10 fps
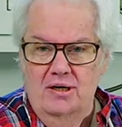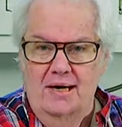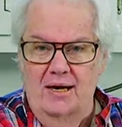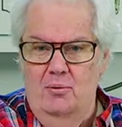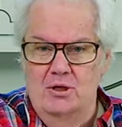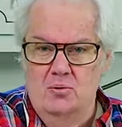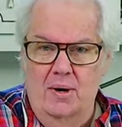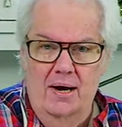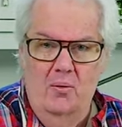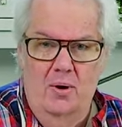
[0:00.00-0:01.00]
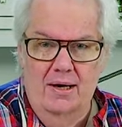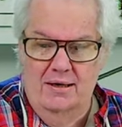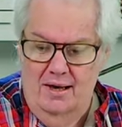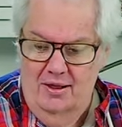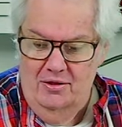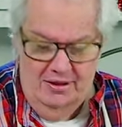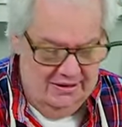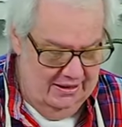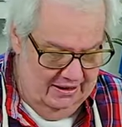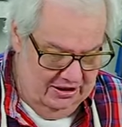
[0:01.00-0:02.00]
any which way I want.
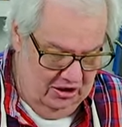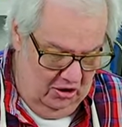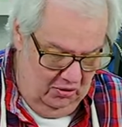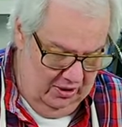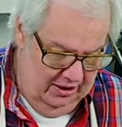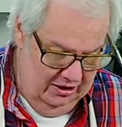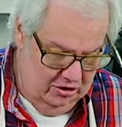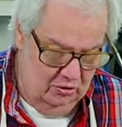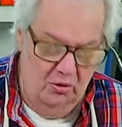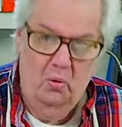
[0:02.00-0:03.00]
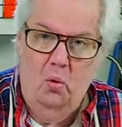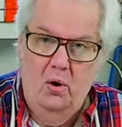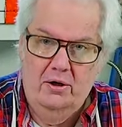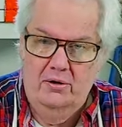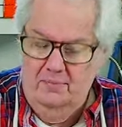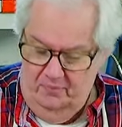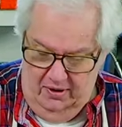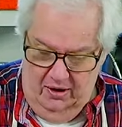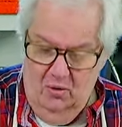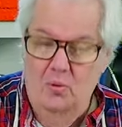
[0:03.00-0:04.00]
This needs to go into the water
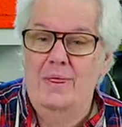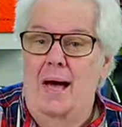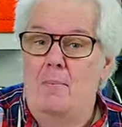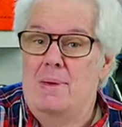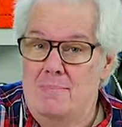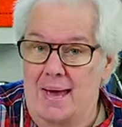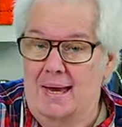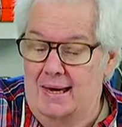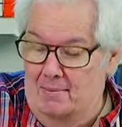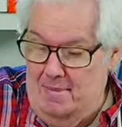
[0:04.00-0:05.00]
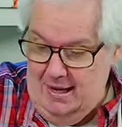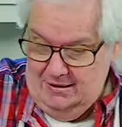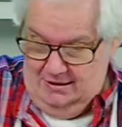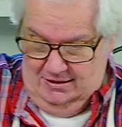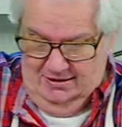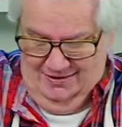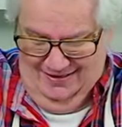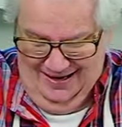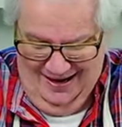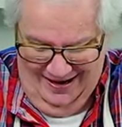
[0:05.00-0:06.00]
without me making a mess.
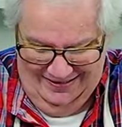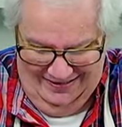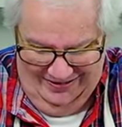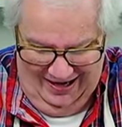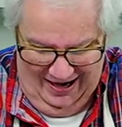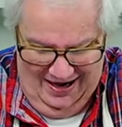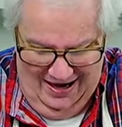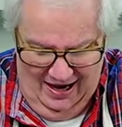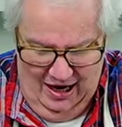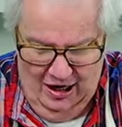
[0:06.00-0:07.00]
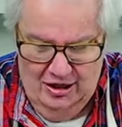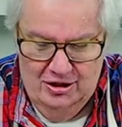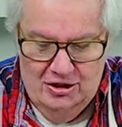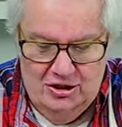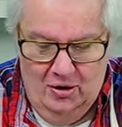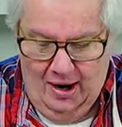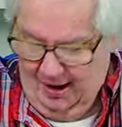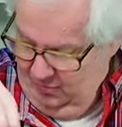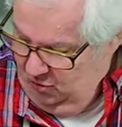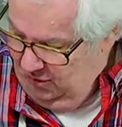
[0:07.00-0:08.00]
It's okay. So
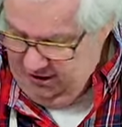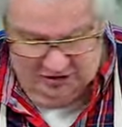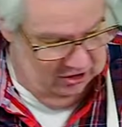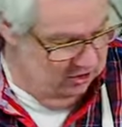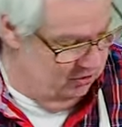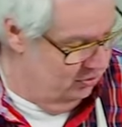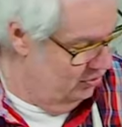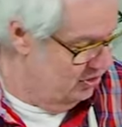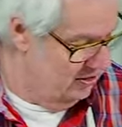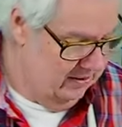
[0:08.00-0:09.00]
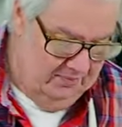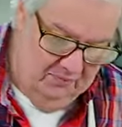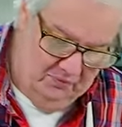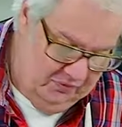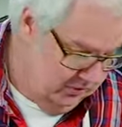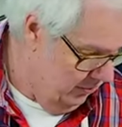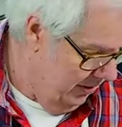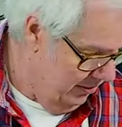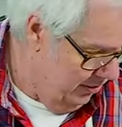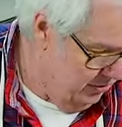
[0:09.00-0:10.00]
I'm going to use, where
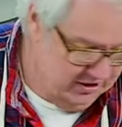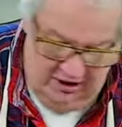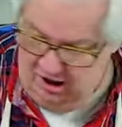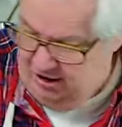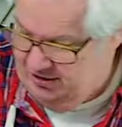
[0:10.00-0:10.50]
are those tongs